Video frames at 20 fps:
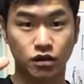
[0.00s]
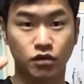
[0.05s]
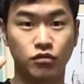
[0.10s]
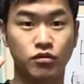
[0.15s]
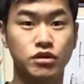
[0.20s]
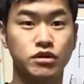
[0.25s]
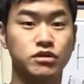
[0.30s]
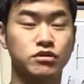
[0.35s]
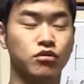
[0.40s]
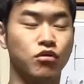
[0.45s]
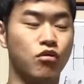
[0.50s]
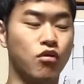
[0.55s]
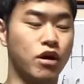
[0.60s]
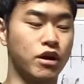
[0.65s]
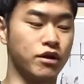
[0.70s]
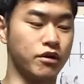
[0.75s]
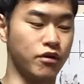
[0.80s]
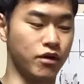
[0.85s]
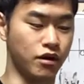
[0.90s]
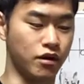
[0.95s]
Please lower
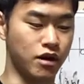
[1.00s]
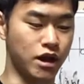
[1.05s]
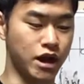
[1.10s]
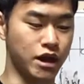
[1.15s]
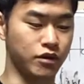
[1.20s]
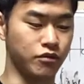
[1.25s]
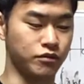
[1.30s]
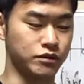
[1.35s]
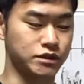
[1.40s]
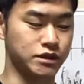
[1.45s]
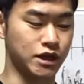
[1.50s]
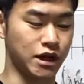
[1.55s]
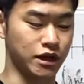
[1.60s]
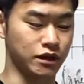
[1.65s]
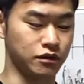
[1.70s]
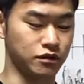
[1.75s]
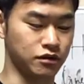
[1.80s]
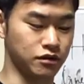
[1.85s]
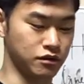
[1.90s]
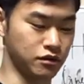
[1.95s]
your line of sight
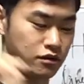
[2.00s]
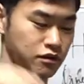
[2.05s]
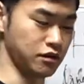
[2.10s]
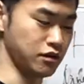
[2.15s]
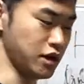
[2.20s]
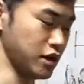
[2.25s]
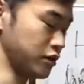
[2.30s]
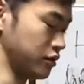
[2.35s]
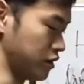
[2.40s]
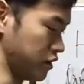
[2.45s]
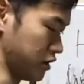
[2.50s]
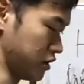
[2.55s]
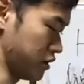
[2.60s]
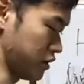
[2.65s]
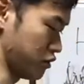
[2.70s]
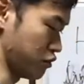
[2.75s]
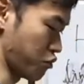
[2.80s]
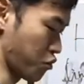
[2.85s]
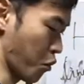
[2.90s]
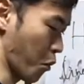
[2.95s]
like this.